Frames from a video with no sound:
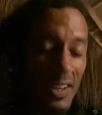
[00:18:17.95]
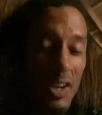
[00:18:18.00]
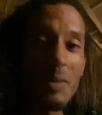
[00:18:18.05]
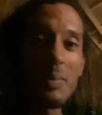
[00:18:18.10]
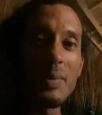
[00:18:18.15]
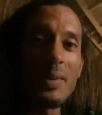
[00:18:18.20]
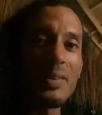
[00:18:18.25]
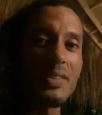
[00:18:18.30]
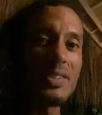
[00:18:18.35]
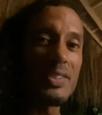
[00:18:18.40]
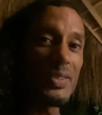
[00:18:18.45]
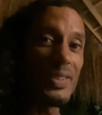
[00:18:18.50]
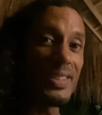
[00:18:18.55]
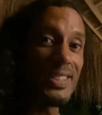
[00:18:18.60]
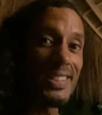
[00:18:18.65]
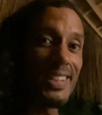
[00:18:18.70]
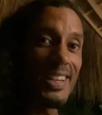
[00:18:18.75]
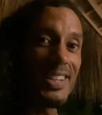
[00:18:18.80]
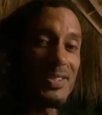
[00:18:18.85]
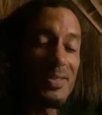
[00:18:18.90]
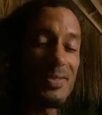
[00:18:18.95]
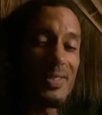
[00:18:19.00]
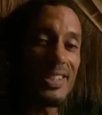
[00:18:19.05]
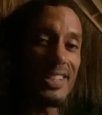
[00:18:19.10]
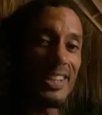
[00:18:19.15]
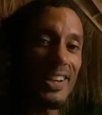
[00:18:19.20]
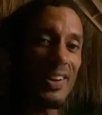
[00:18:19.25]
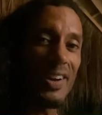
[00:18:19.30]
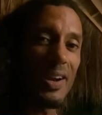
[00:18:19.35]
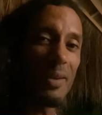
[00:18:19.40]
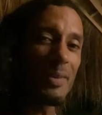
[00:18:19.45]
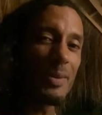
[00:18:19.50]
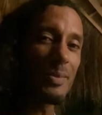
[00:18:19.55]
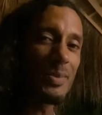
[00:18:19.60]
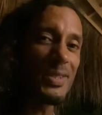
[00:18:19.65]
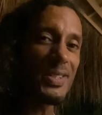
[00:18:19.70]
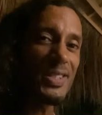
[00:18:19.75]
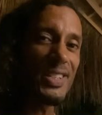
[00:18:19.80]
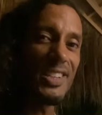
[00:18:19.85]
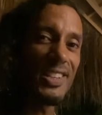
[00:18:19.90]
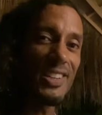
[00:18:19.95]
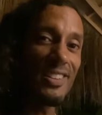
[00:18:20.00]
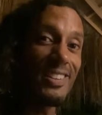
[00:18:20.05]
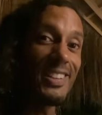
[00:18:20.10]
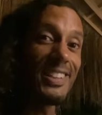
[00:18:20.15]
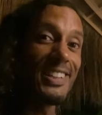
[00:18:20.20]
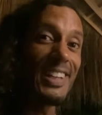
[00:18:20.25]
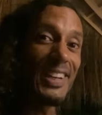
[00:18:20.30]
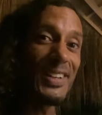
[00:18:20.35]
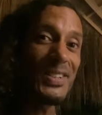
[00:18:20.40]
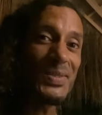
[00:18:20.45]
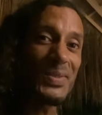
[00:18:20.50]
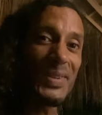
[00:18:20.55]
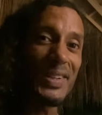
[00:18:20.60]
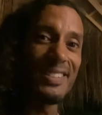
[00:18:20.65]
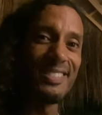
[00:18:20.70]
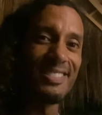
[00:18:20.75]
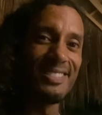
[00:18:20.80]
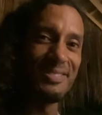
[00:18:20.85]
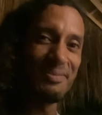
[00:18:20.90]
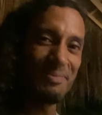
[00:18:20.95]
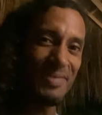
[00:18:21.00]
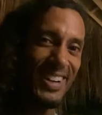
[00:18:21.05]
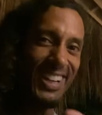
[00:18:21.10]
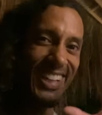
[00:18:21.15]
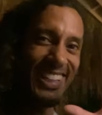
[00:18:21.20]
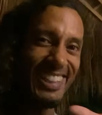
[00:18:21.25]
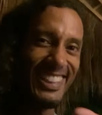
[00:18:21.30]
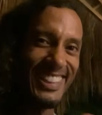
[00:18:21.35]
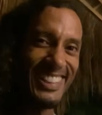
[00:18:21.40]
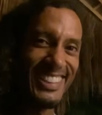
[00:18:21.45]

I hope you enjoyed today's video and we will see you in the next one. Bye.